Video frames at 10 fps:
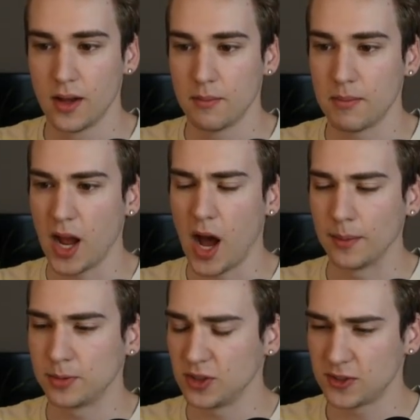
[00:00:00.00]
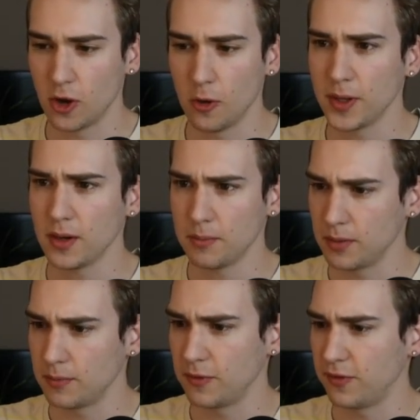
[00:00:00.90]
options open, a
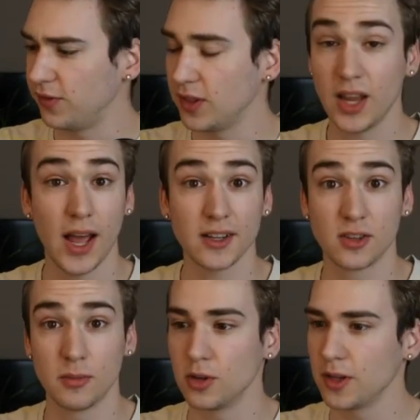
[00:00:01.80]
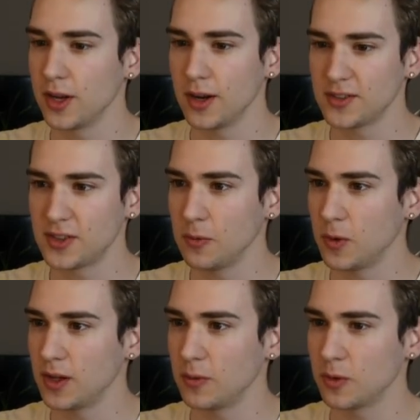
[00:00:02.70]
bit flexible here. See
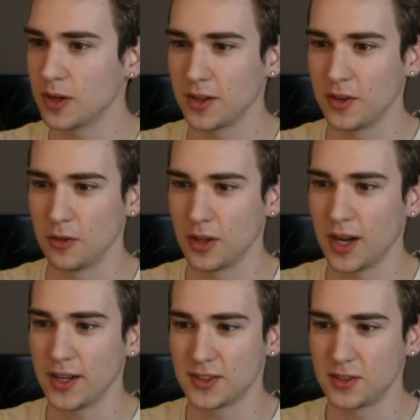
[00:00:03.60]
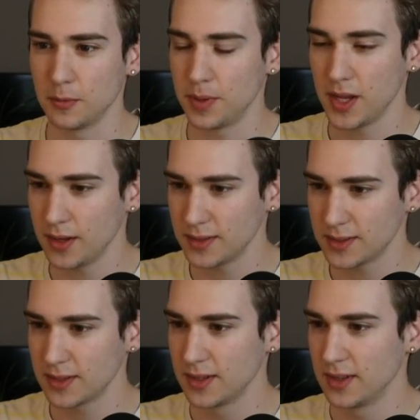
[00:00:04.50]
what we're going to do. The knight is still
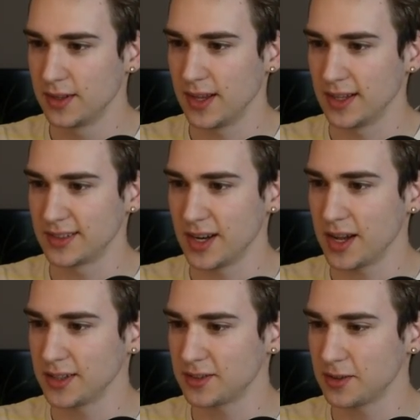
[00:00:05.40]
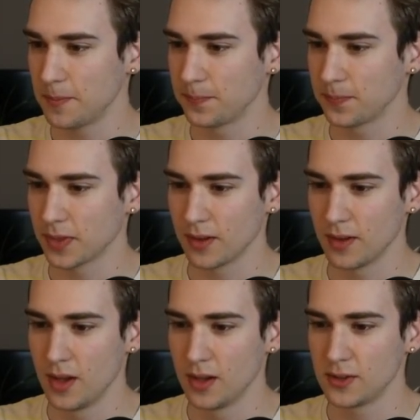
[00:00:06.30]
pinned. That's nice.
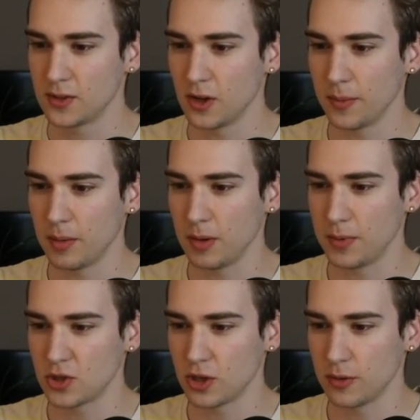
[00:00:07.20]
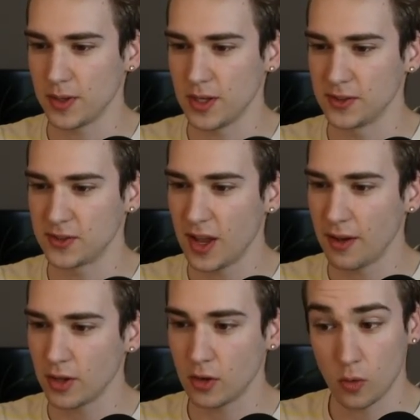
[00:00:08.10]
So maybe bishop
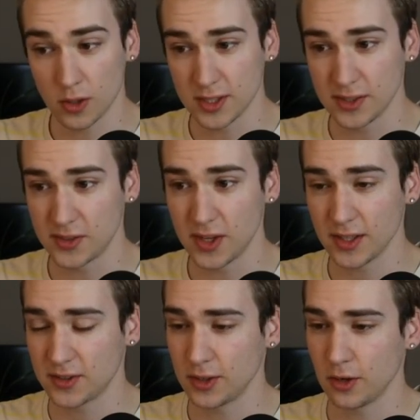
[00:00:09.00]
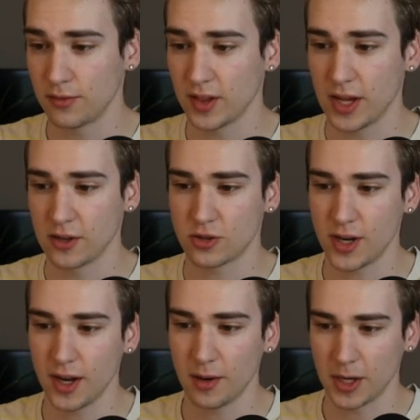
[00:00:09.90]
e7 or d6 and go for that
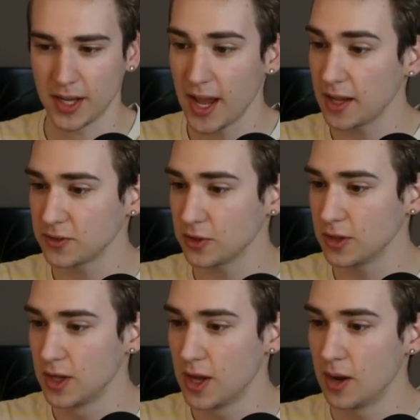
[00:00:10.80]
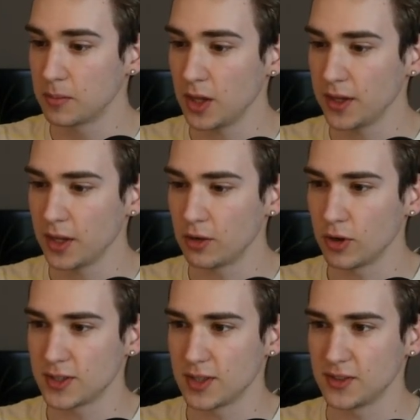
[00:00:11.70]
trade. I'm going to castle. Probably get a
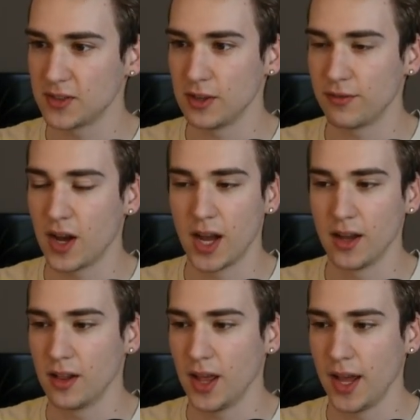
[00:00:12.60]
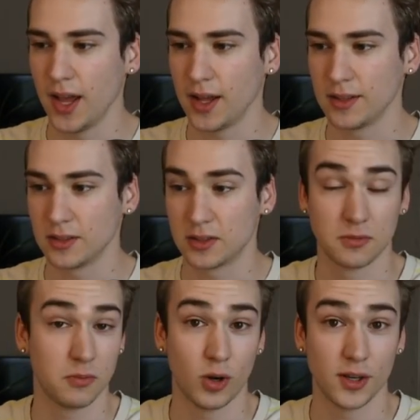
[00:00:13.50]
rook to the c-file, and
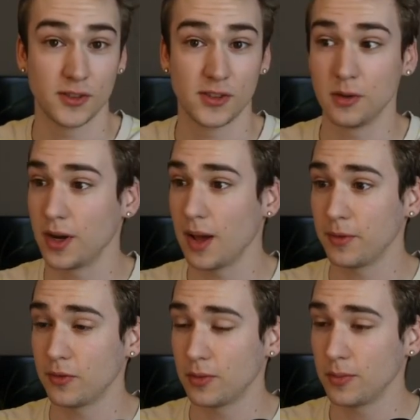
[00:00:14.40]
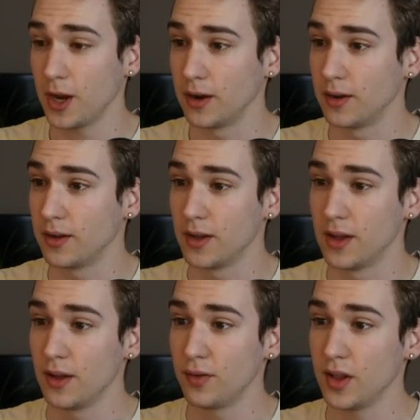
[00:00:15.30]
we're going to see what happens from there.
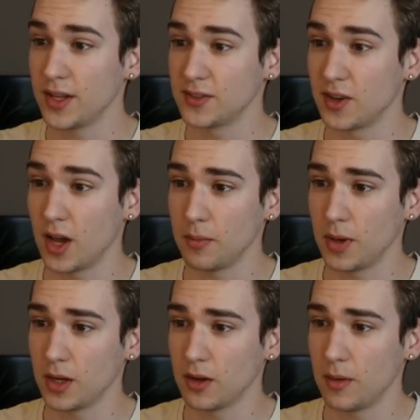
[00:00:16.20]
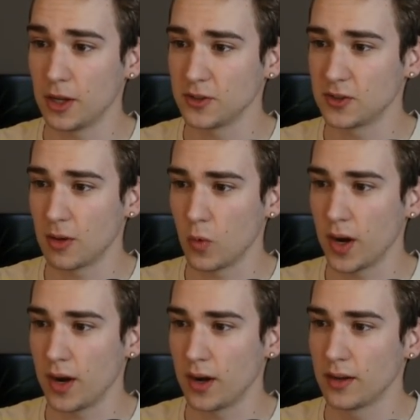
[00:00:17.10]
I feel like his knight might come out
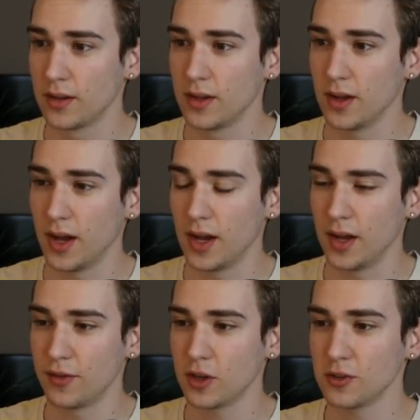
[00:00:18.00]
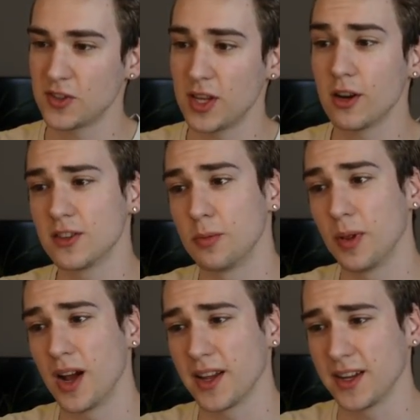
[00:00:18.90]
somewhere. If it goes here, it's
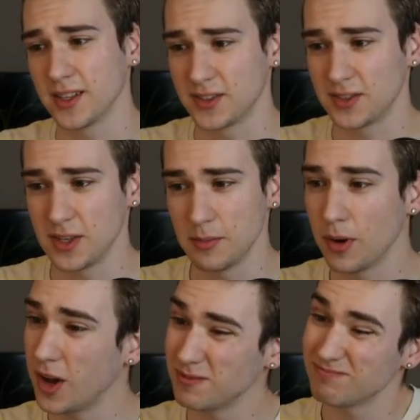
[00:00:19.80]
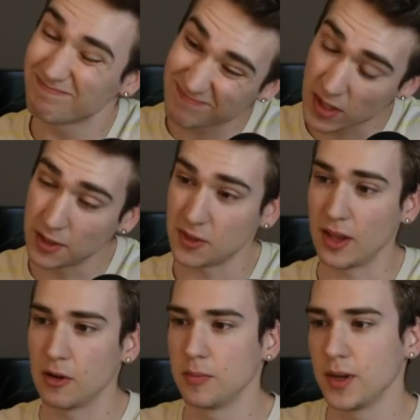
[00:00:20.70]
blocking his c-pawn, so
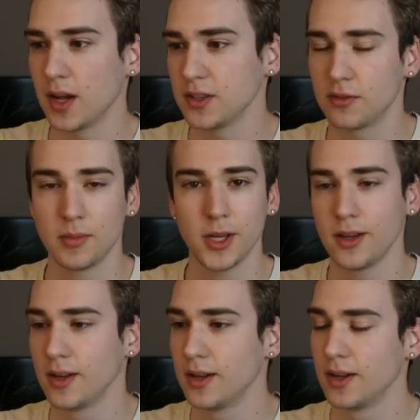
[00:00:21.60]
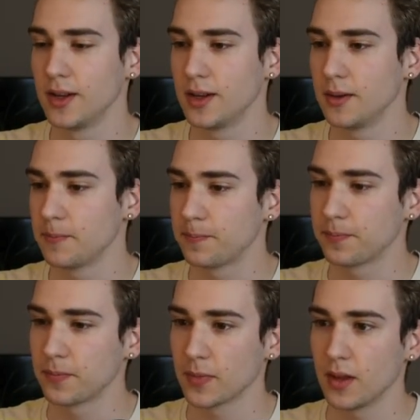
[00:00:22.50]
that would be nice for me.
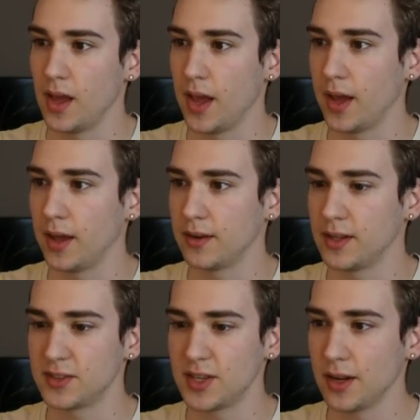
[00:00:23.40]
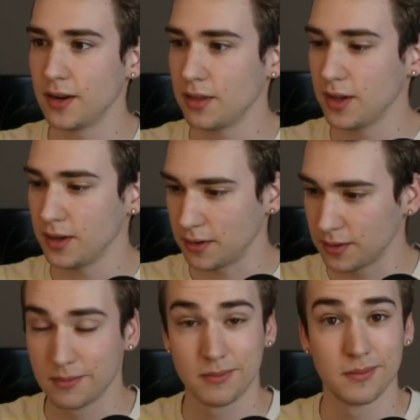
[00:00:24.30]
And he's taking a think.
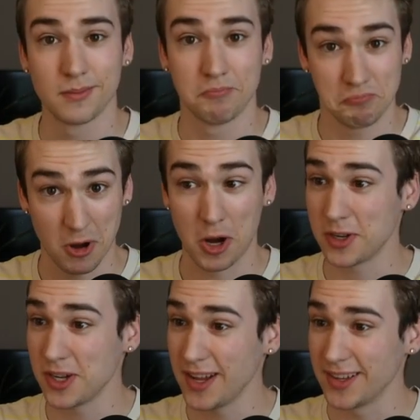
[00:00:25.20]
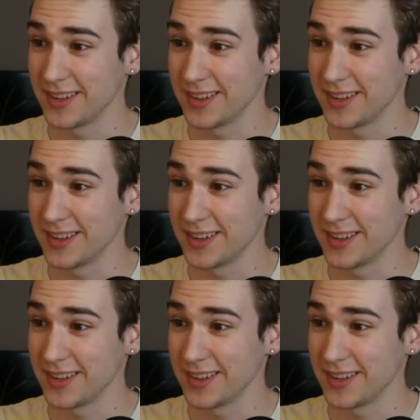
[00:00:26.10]
Okay.